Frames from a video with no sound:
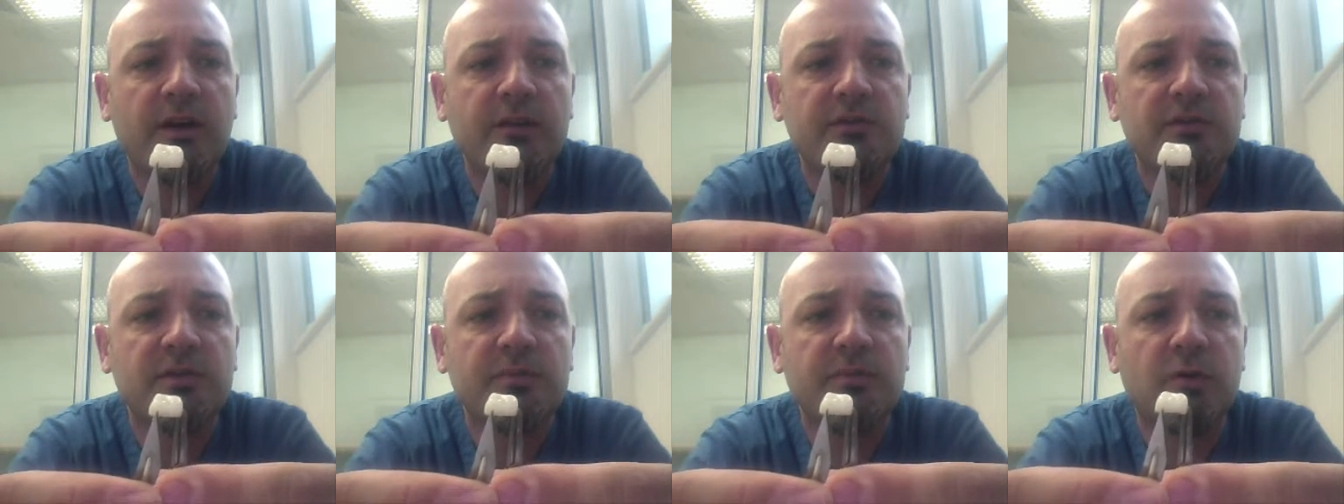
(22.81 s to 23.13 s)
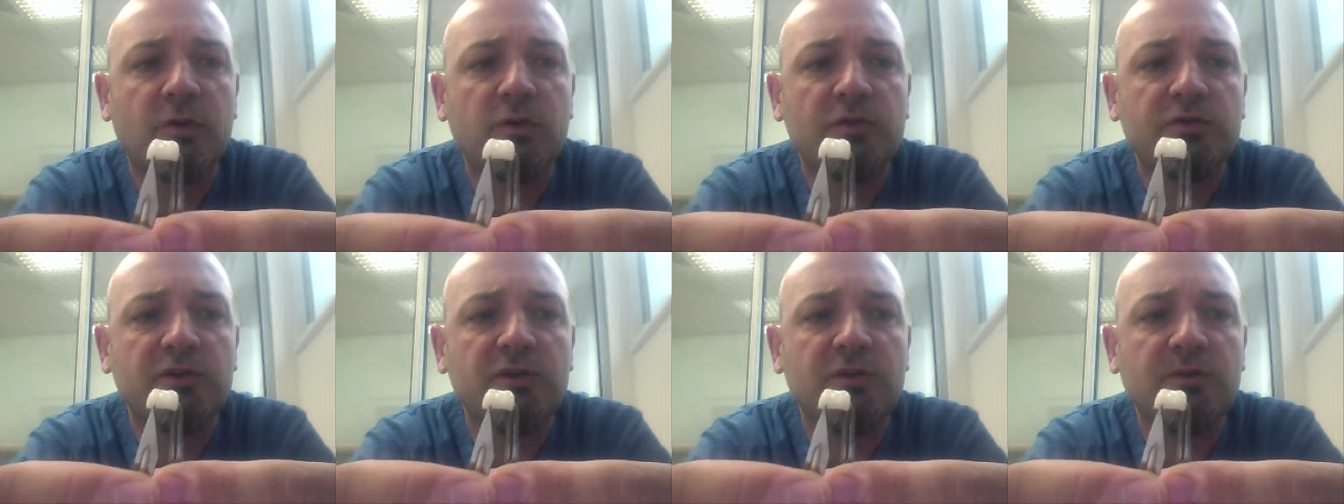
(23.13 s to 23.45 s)

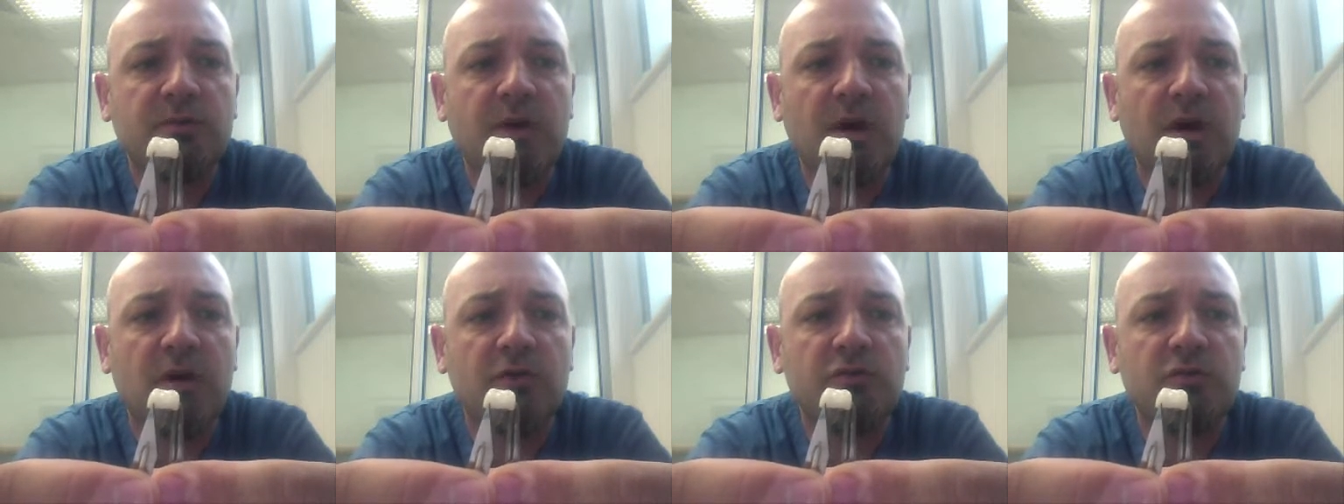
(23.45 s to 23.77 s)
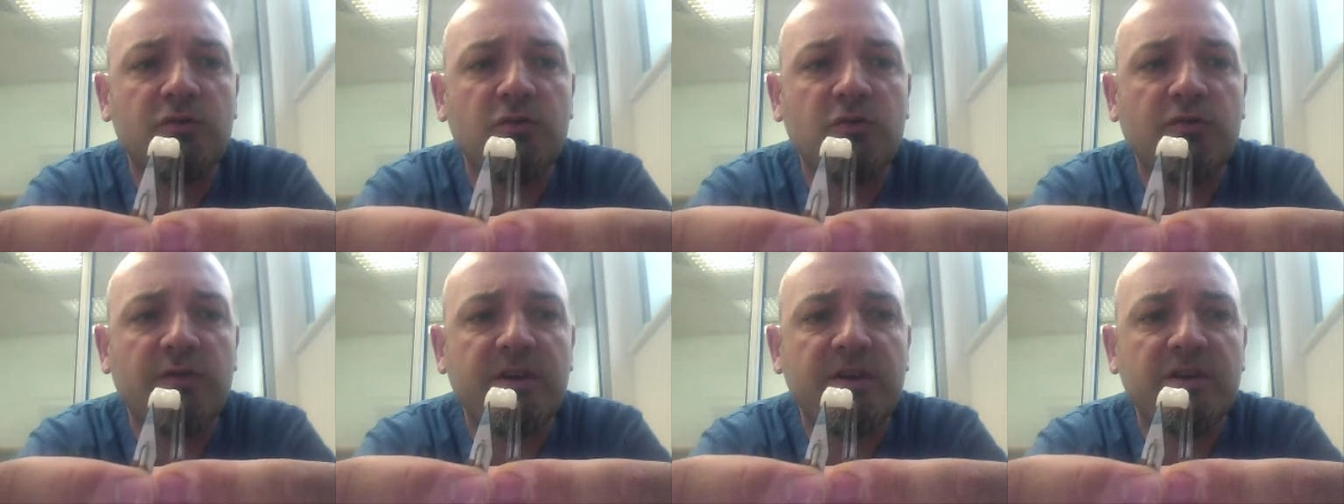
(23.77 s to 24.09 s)
supporting the
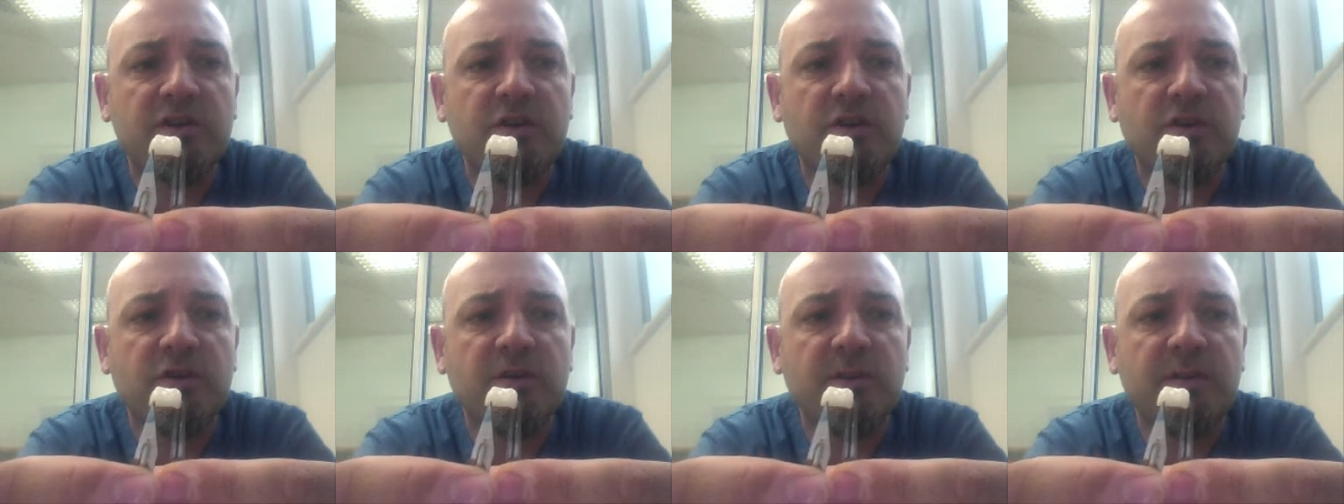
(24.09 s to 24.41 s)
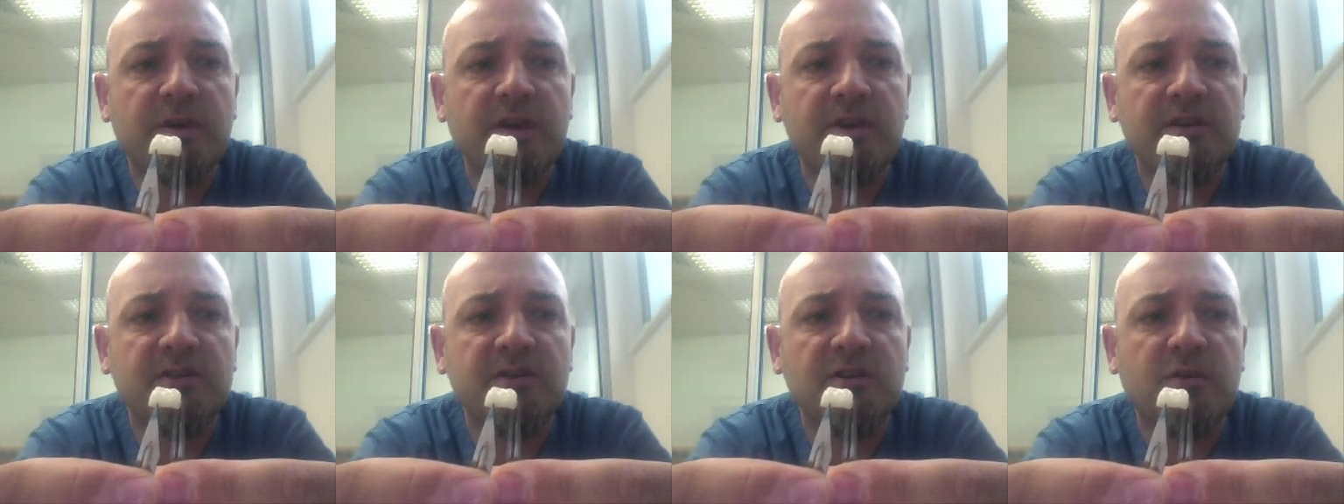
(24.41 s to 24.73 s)
marginal ridge on the
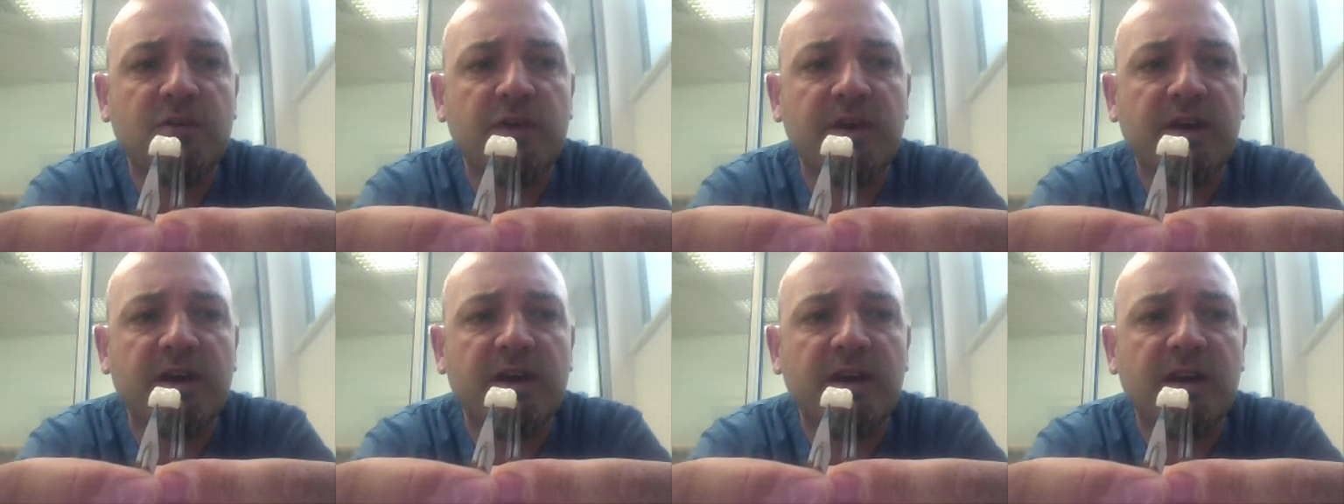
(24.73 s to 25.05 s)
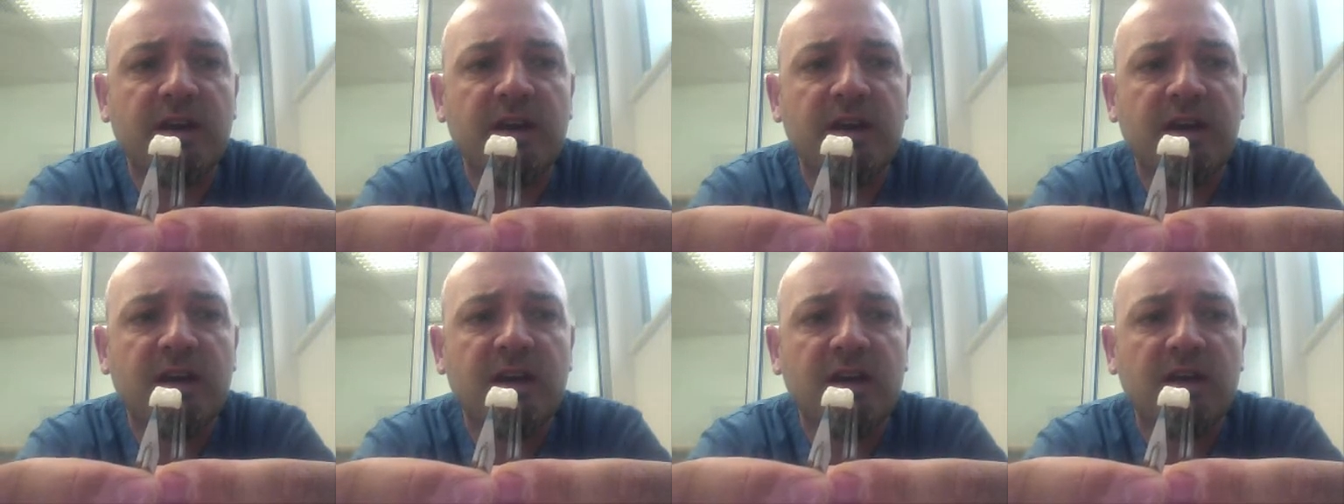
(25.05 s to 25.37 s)
mesial
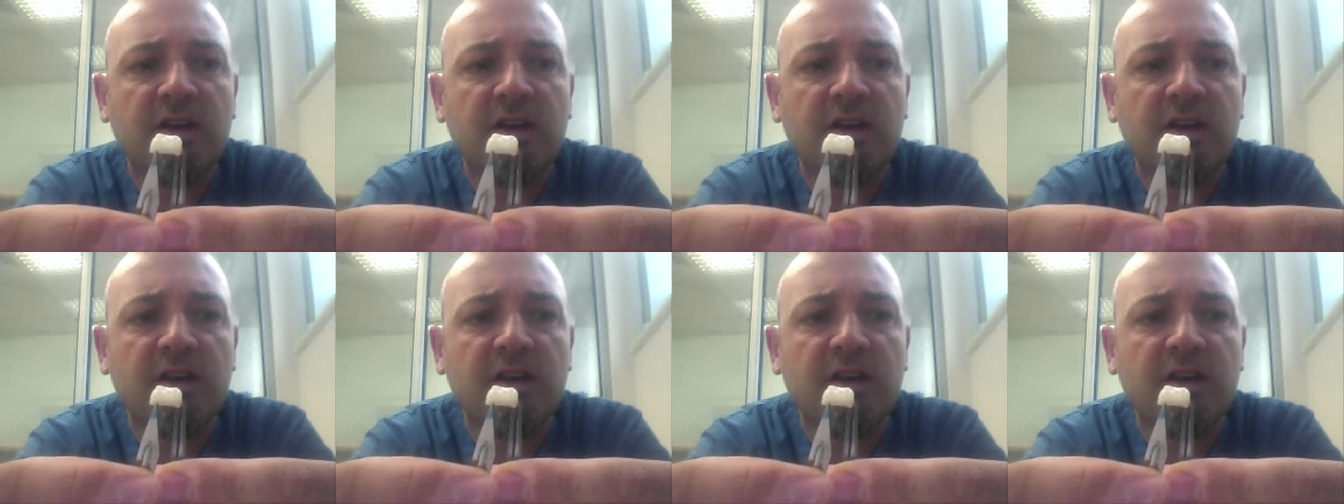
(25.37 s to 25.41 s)
here.